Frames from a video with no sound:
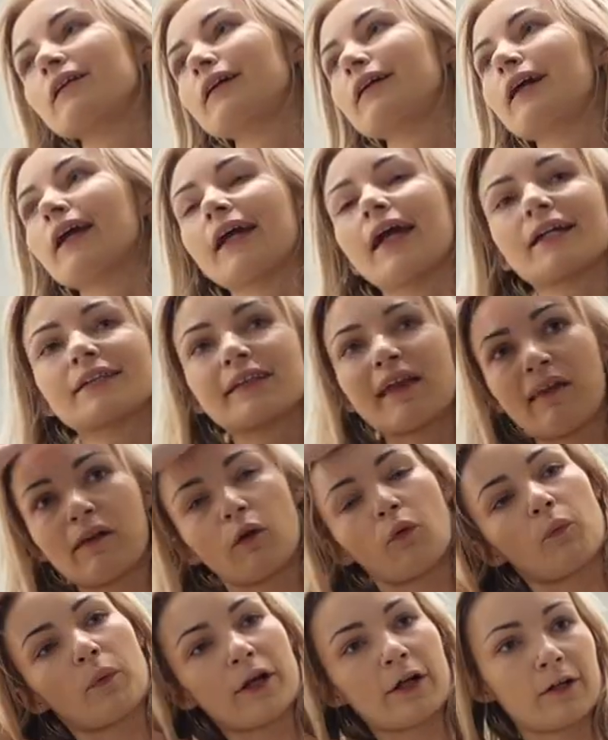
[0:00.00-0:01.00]
it gets a
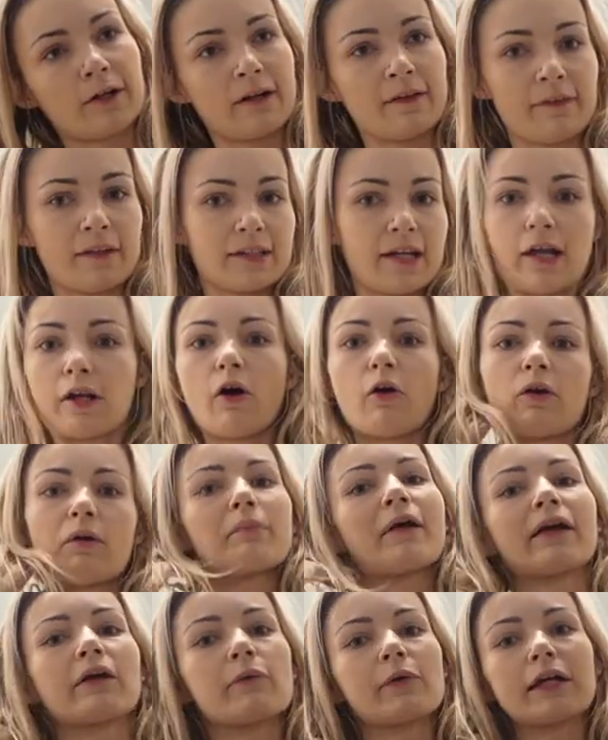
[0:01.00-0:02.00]
little weird in the Daytona
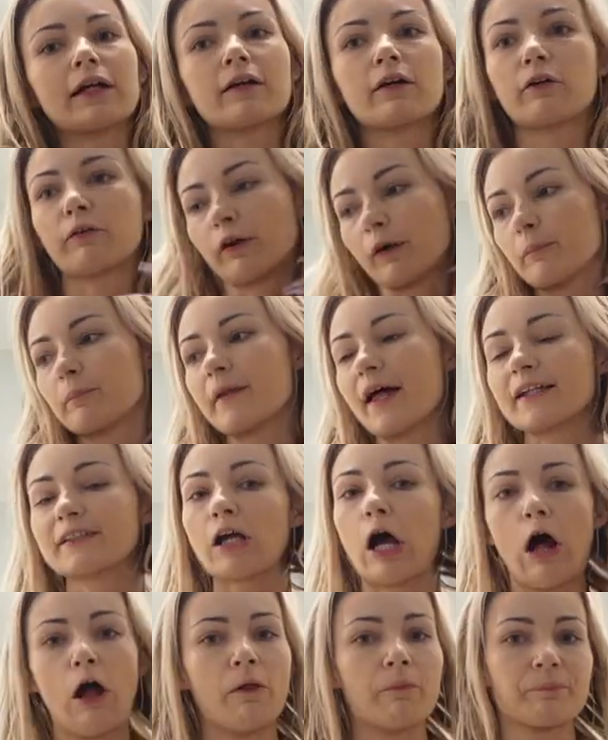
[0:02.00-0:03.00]
Bike Week group.
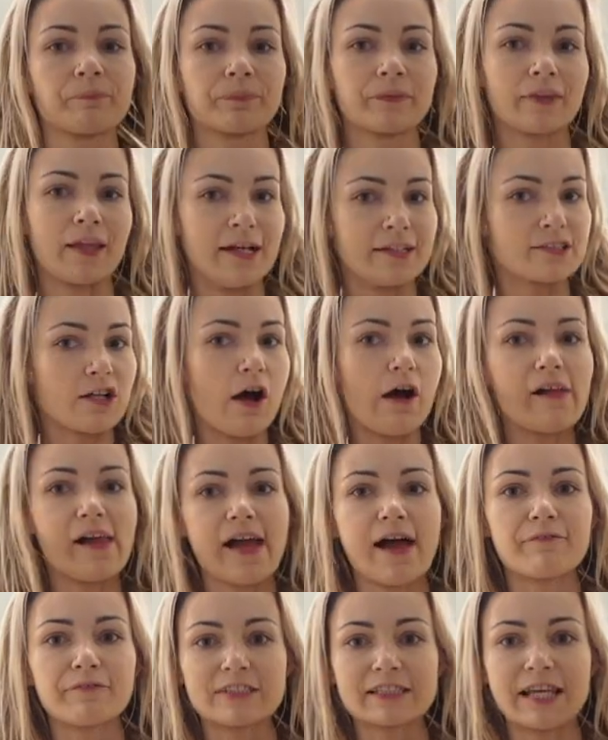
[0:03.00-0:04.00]
That's all. That's all
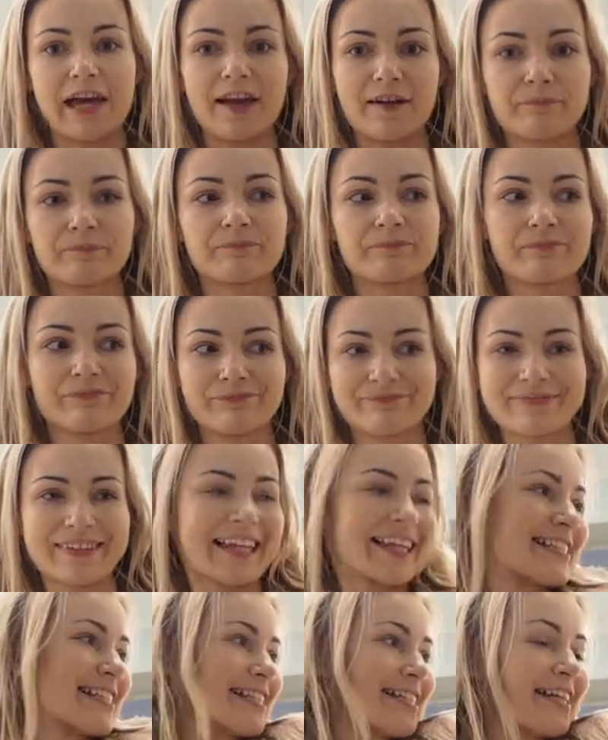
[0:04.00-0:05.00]
I have to say.
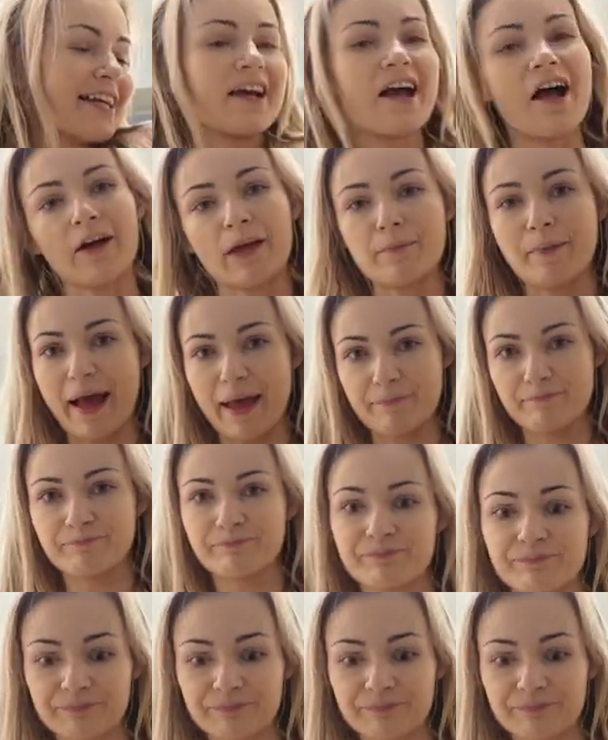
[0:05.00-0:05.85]
Okay, bye.